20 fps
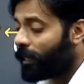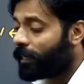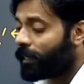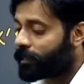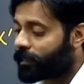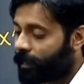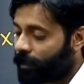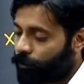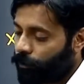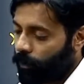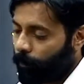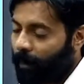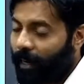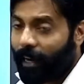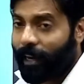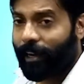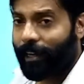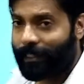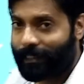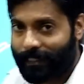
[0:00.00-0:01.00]
distance will
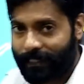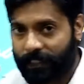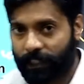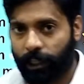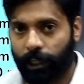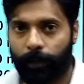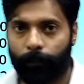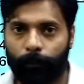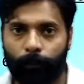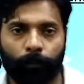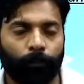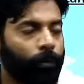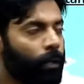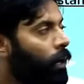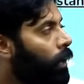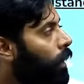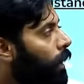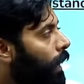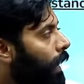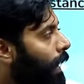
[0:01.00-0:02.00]
be 60.
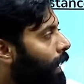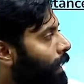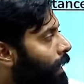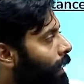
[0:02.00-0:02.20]
And